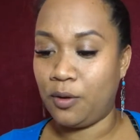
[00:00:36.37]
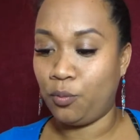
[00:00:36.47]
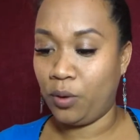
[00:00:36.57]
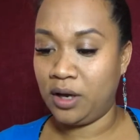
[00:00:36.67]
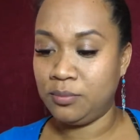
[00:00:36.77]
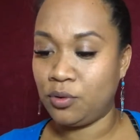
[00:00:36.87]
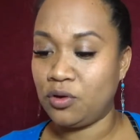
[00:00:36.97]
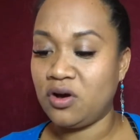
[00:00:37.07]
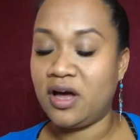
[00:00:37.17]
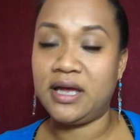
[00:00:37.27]
one
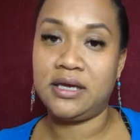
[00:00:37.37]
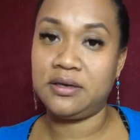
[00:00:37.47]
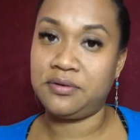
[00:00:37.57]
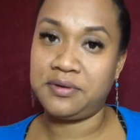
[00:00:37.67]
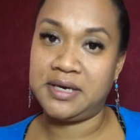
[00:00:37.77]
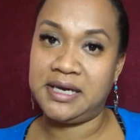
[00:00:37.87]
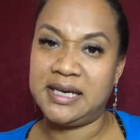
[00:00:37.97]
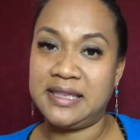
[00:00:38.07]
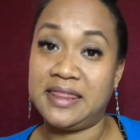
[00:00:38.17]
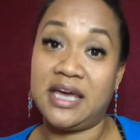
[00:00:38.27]
Molokai
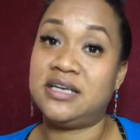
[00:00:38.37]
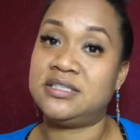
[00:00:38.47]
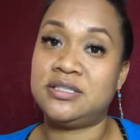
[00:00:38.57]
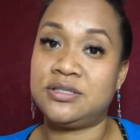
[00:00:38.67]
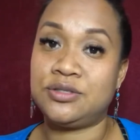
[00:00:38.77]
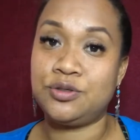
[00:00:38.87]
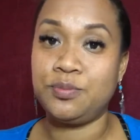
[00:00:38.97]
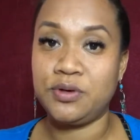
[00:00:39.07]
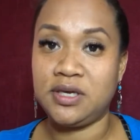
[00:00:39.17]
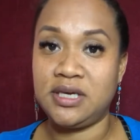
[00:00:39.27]
ingredient that is
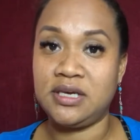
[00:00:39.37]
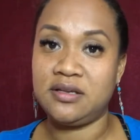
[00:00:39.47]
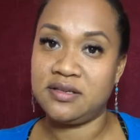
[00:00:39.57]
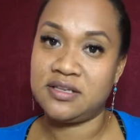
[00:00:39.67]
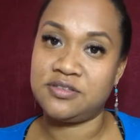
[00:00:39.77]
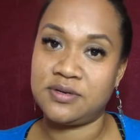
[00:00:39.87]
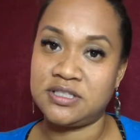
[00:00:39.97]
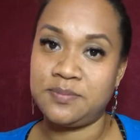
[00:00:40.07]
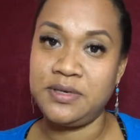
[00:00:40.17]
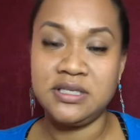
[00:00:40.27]
super key to this
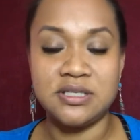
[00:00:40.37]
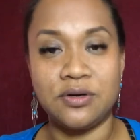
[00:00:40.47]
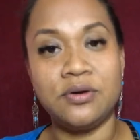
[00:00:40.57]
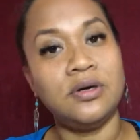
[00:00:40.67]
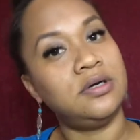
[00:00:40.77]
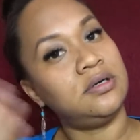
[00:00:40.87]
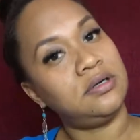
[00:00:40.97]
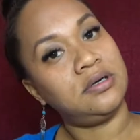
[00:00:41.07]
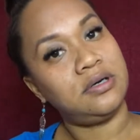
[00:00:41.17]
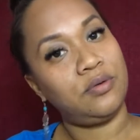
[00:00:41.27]
recipe, so
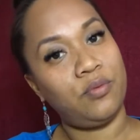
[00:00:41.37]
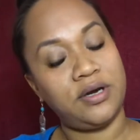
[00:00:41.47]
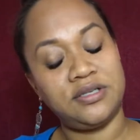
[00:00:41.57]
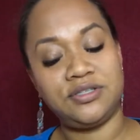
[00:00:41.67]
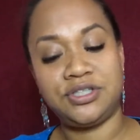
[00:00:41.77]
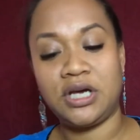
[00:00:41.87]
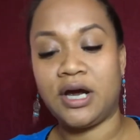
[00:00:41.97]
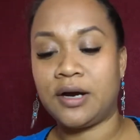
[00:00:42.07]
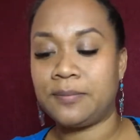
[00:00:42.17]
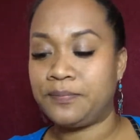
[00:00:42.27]
wanted to
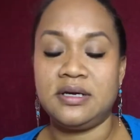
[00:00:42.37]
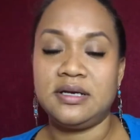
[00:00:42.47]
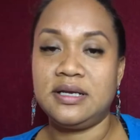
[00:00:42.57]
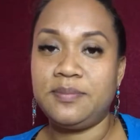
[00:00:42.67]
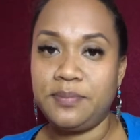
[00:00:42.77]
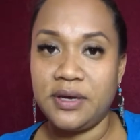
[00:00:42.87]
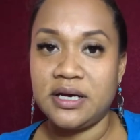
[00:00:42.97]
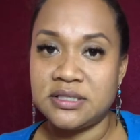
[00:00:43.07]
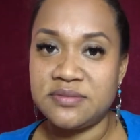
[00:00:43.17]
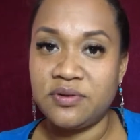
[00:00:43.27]
share. Lip
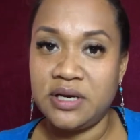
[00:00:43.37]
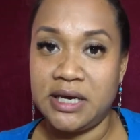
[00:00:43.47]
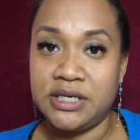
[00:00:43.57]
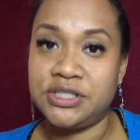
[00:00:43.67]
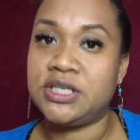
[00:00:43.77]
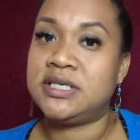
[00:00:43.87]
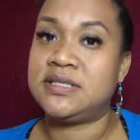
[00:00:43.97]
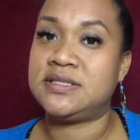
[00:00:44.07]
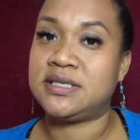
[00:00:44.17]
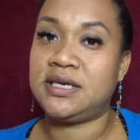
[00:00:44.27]
exfoliation
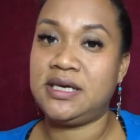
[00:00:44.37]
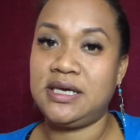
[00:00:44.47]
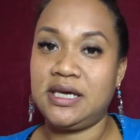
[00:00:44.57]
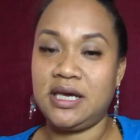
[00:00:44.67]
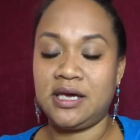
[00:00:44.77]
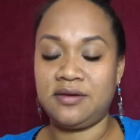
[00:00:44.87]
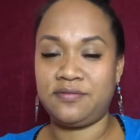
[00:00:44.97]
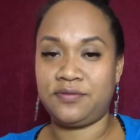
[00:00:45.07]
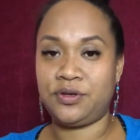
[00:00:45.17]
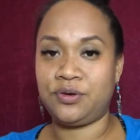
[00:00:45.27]
is key
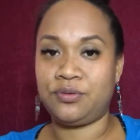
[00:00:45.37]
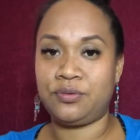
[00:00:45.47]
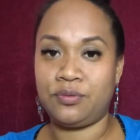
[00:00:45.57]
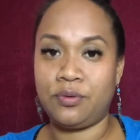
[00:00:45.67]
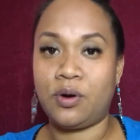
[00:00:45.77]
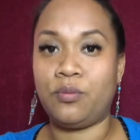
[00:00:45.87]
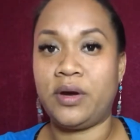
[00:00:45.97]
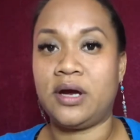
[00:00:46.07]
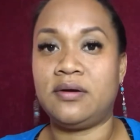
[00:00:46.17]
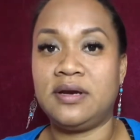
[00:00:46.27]
if you
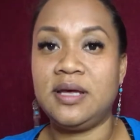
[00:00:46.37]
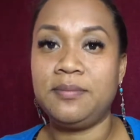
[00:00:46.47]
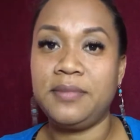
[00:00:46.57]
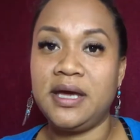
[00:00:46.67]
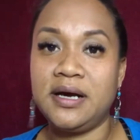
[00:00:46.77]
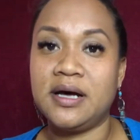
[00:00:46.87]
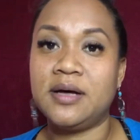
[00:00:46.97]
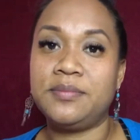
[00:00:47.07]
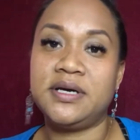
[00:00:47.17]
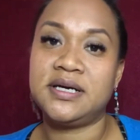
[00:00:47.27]
wear lip
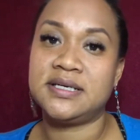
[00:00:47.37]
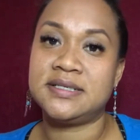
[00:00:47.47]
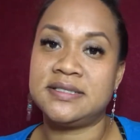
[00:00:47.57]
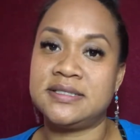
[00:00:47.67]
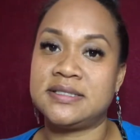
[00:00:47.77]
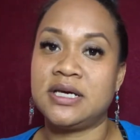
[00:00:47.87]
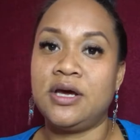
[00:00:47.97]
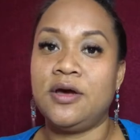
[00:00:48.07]
makeup, because